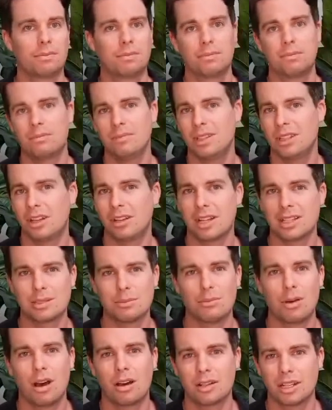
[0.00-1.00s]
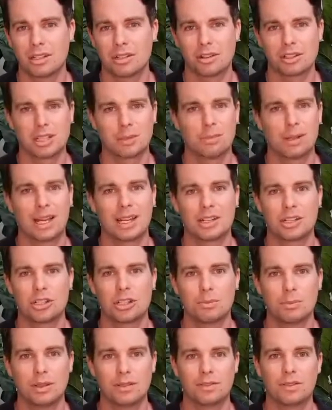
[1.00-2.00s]
that's a mildly toxic plant, should be
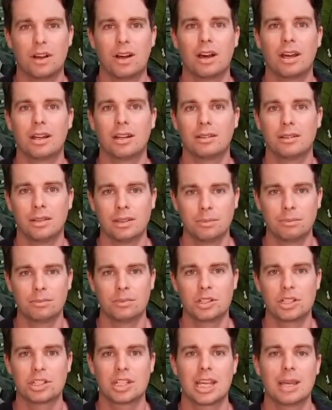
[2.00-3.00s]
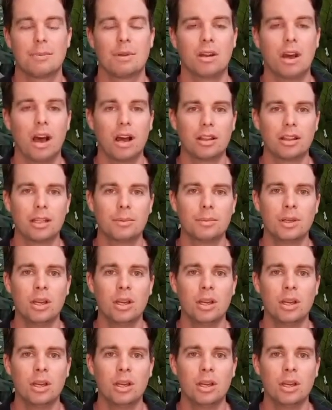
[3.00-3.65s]
fine, just keep an eye on them.